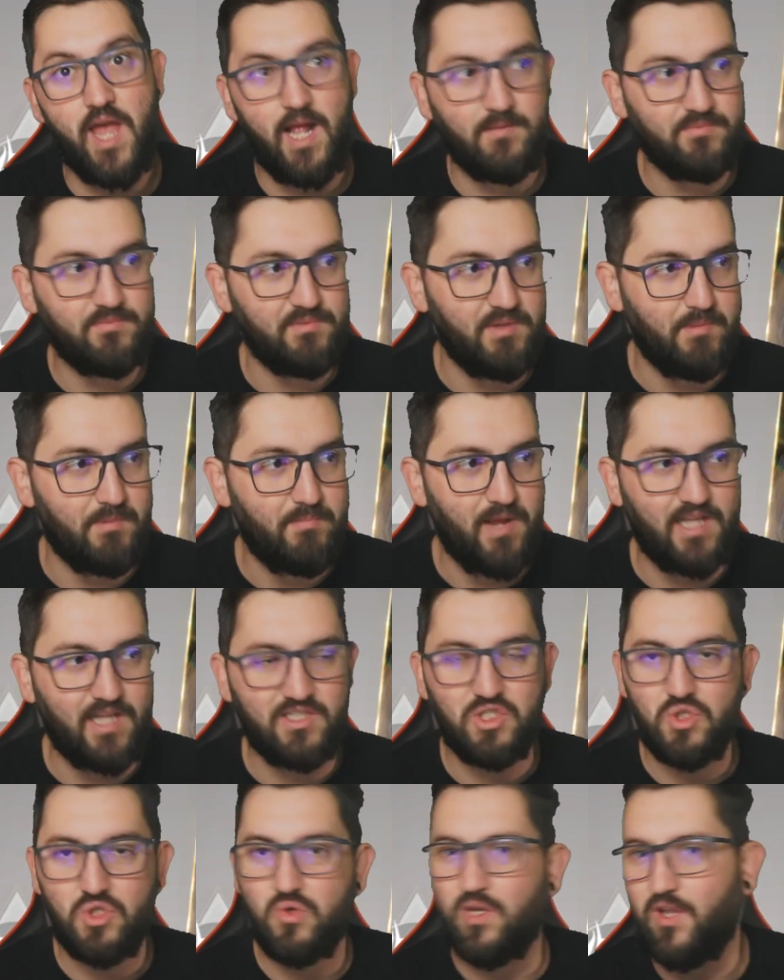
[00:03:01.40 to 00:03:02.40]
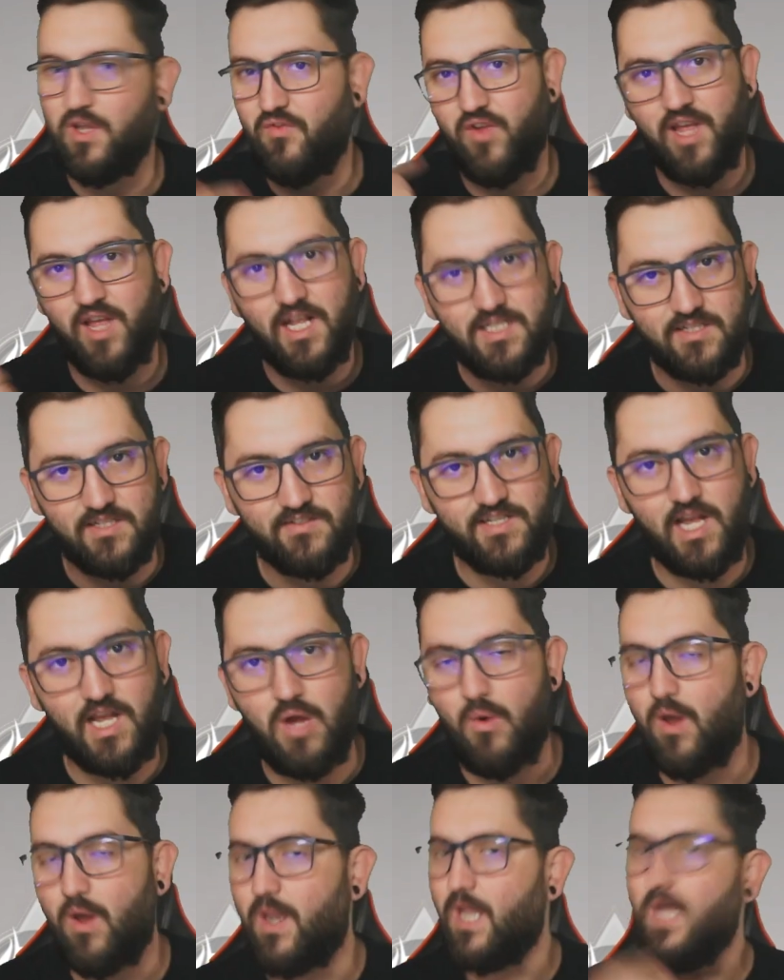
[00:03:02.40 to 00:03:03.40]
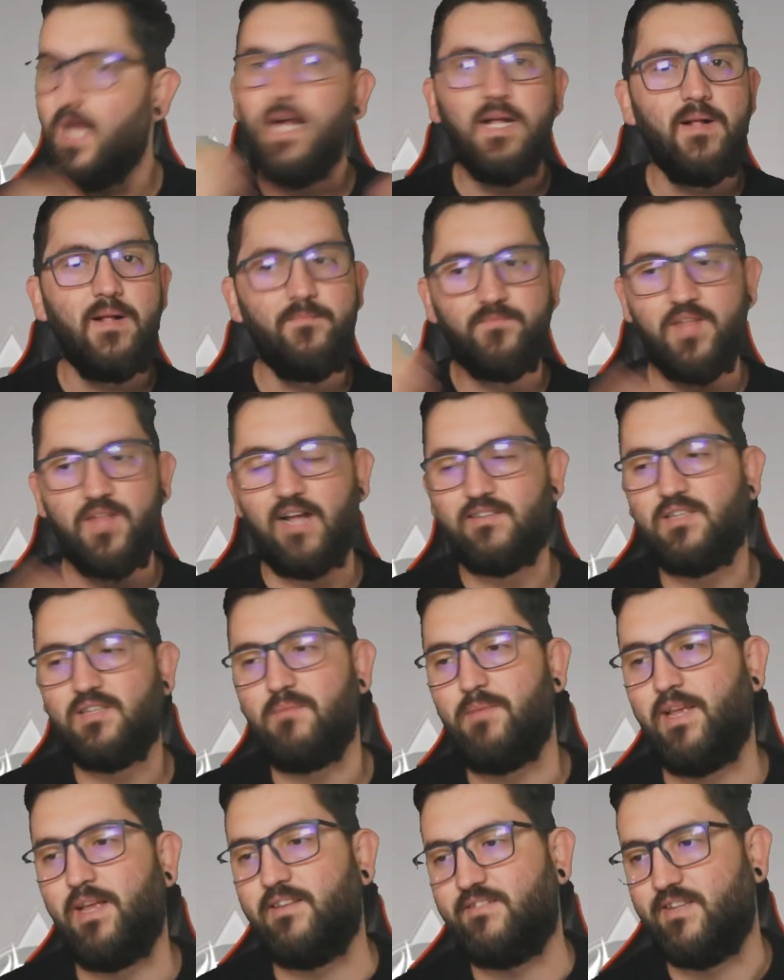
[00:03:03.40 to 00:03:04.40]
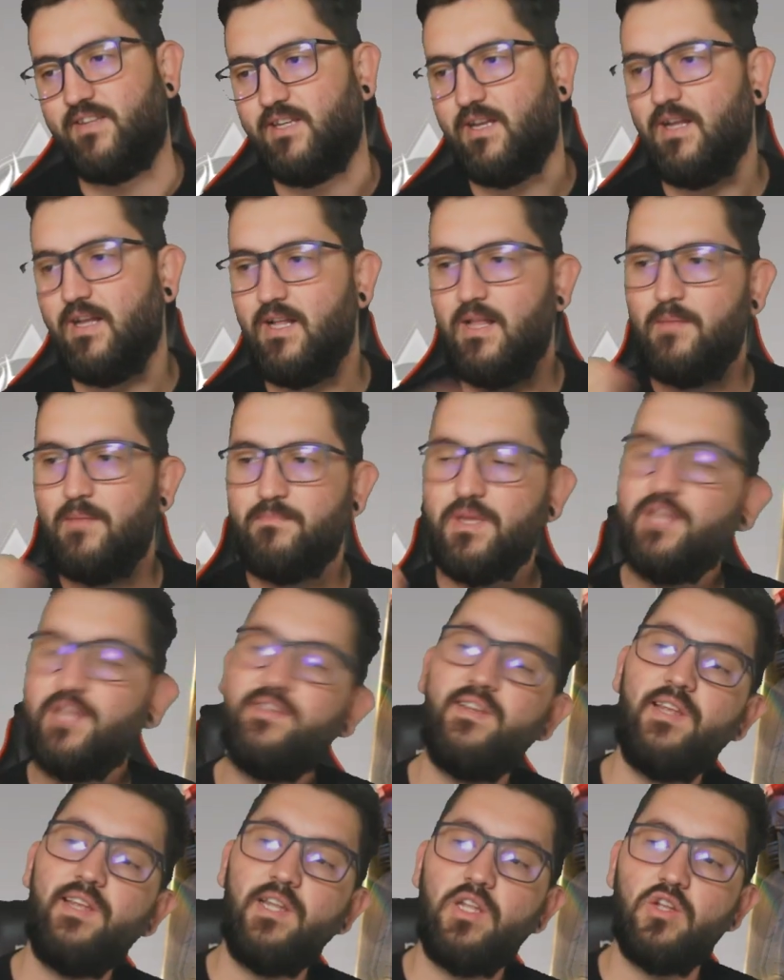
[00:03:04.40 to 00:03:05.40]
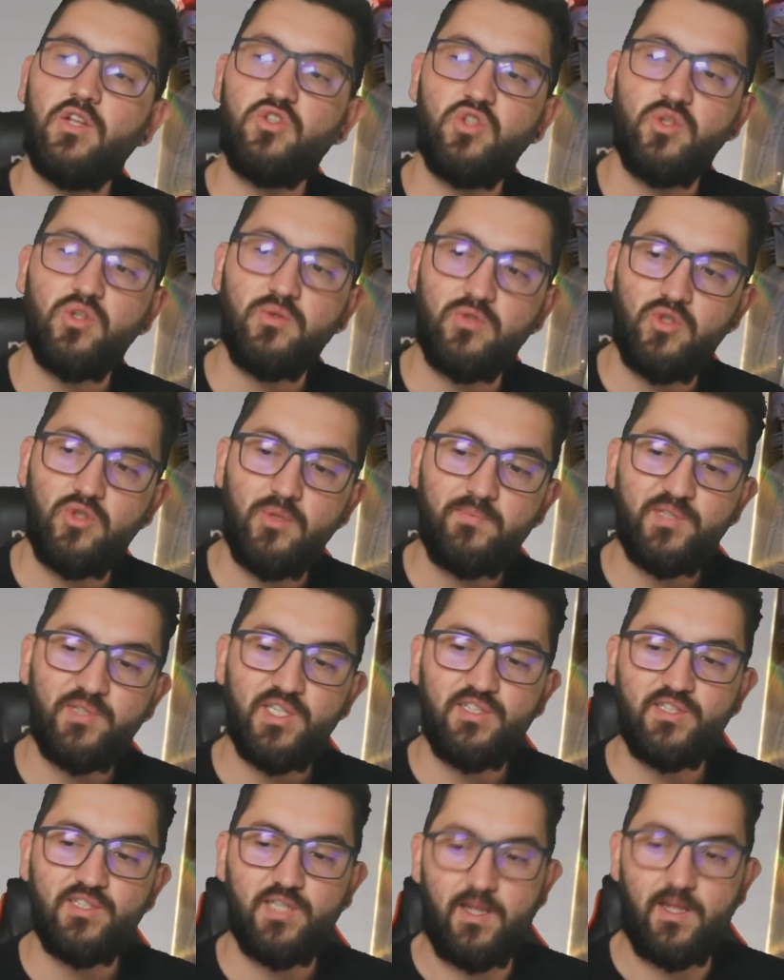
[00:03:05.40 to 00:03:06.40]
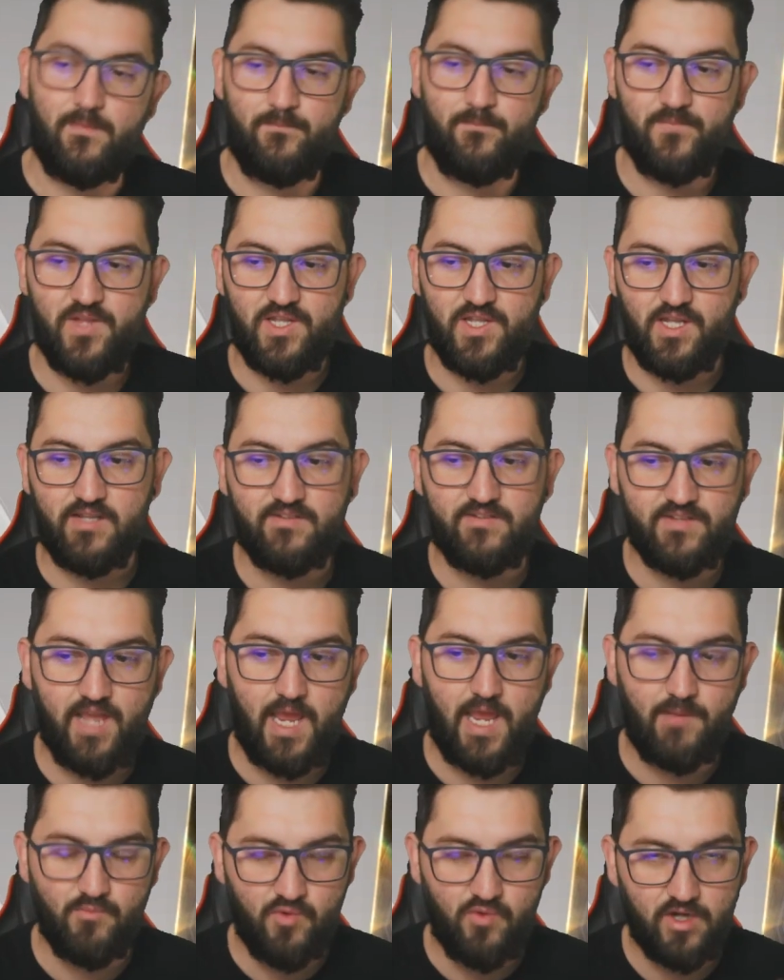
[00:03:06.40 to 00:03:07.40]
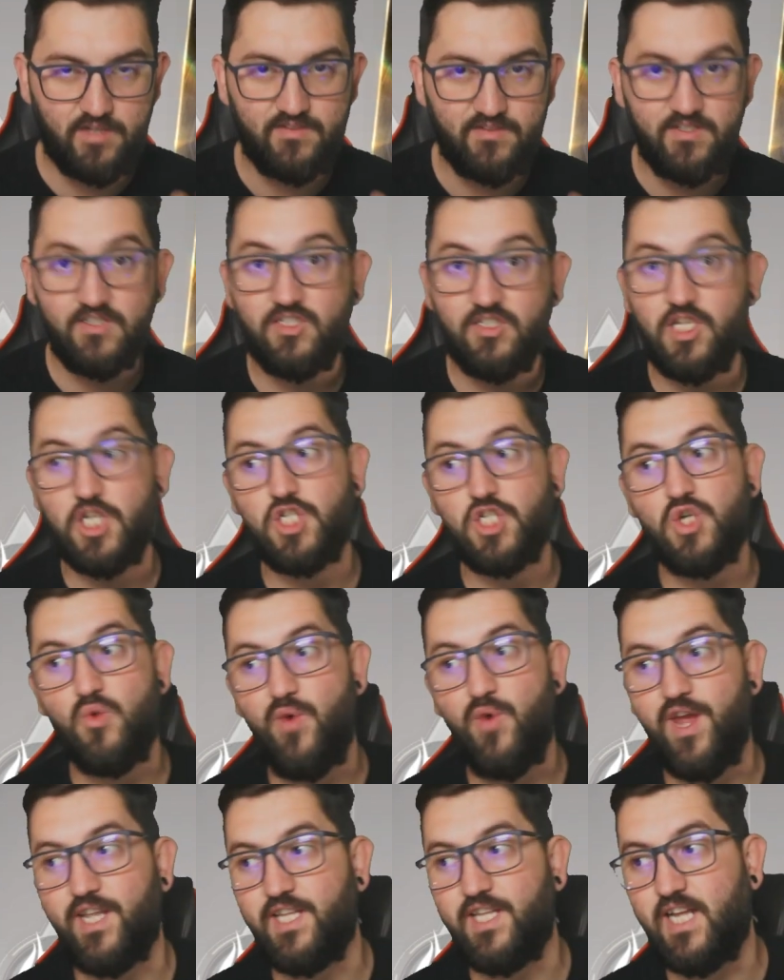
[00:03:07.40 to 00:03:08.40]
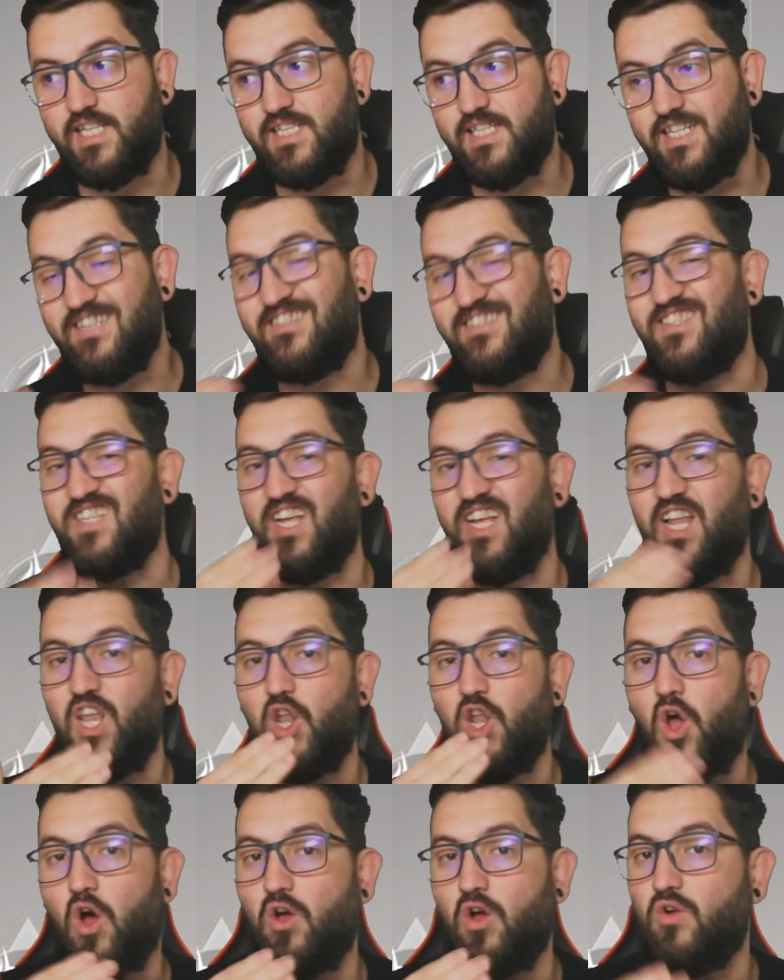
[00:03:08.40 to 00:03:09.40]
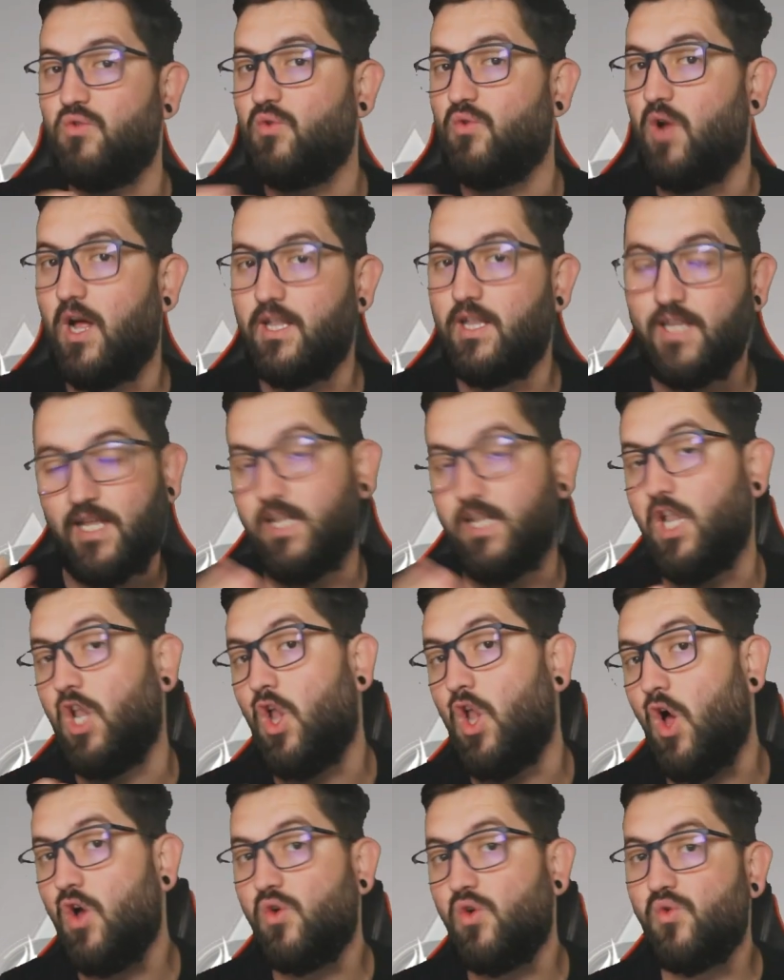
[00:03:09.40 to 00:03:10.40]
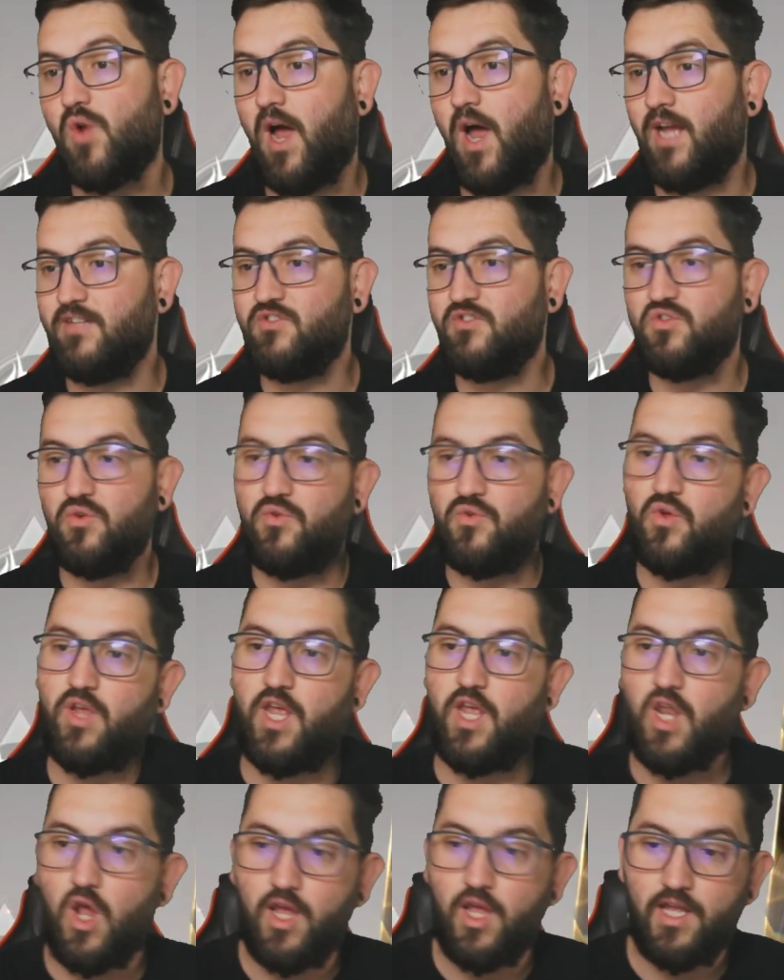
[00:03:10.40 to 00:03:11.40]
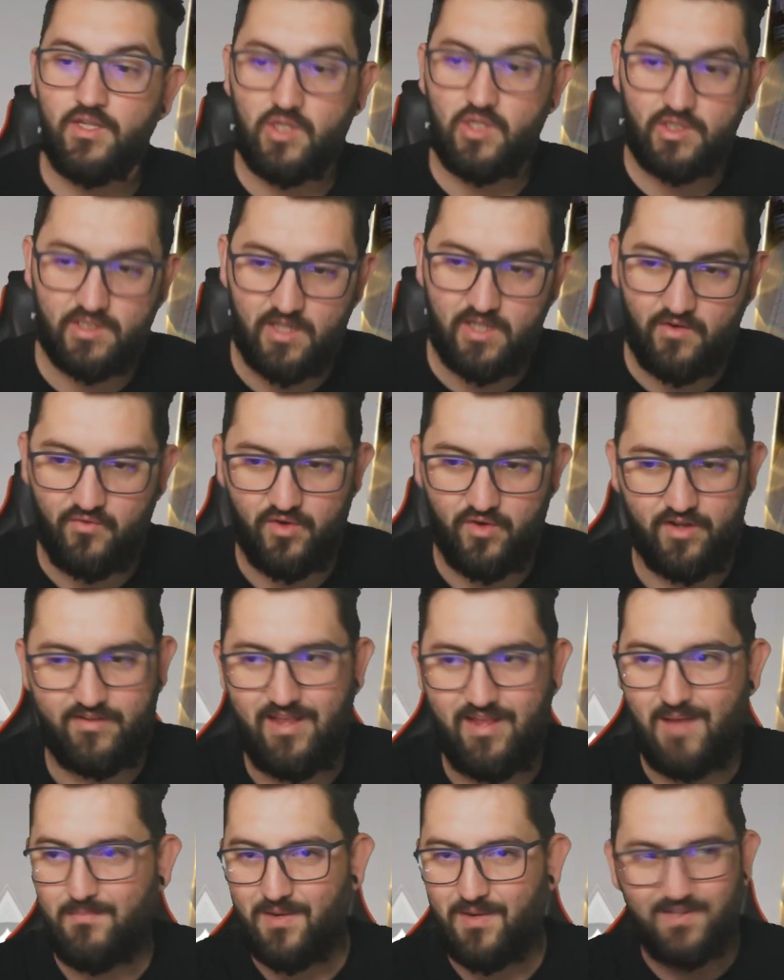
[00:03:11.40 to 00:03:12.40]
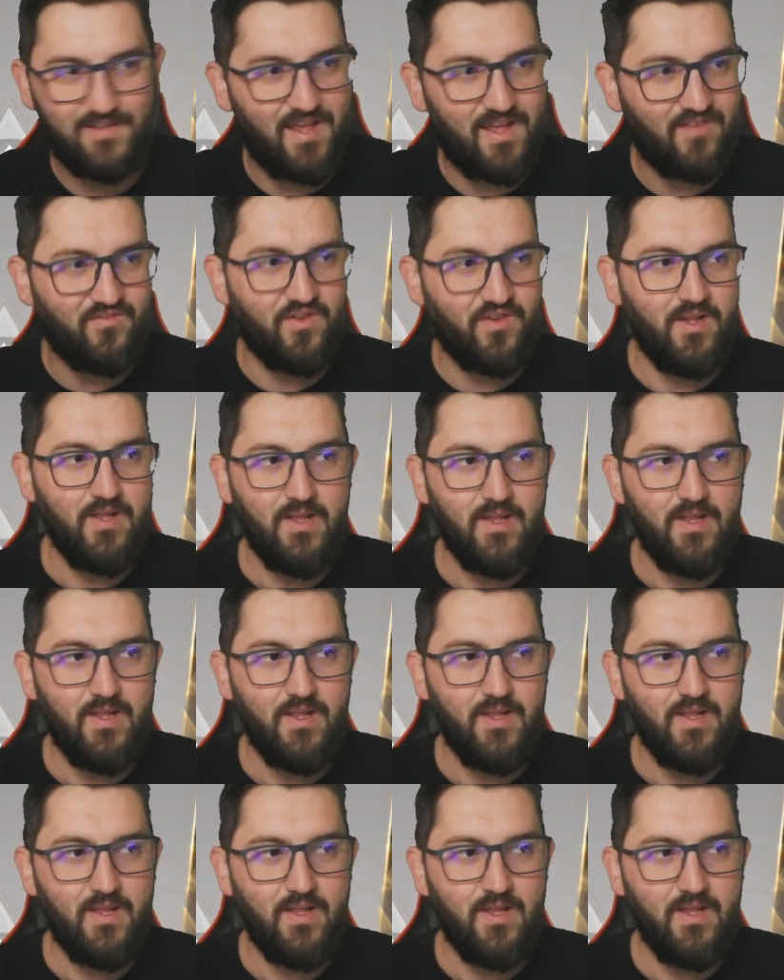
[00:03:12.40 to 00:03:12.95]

helps me pass through, and if I get a second one, that's amazing. Basically, the dupe system in this game works in such a way that it's a long run and a long grind. So you cannot get yourself, for example, as I have